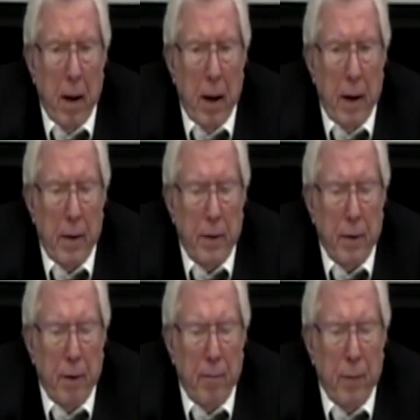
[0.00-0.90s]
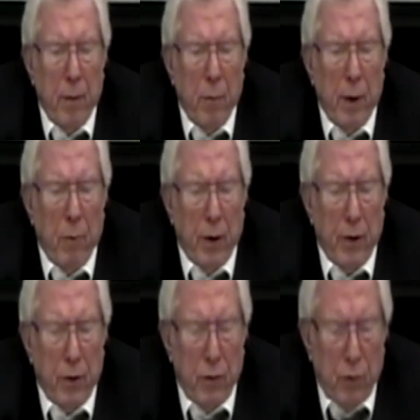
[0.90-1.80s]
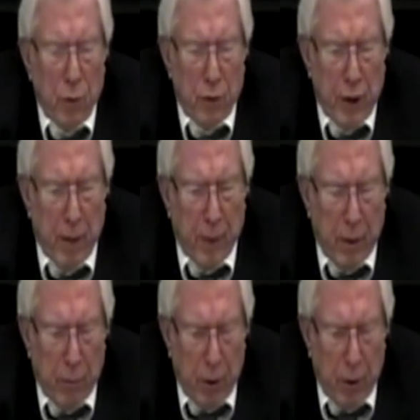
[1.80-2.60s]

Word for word: and um, we wanted to do something.